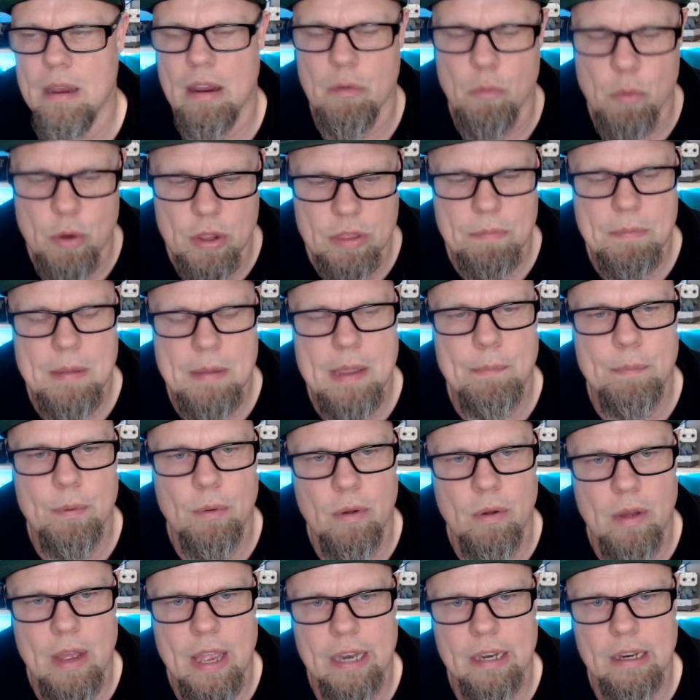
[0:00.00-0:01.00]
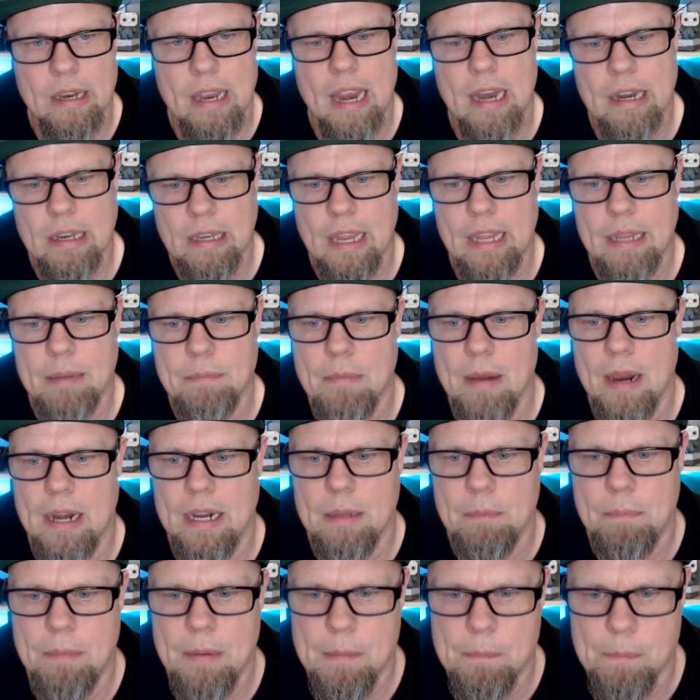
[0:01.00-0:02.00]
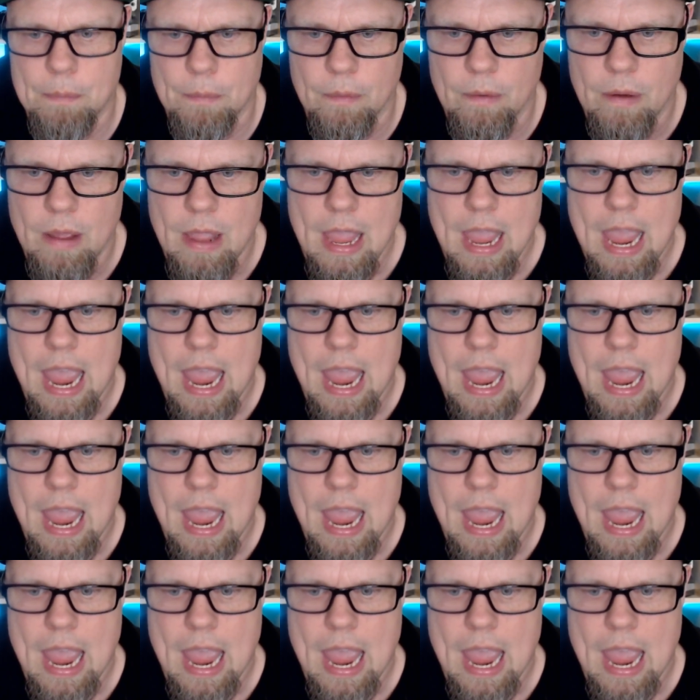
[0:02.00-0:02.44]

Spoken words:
with people and like-minded people,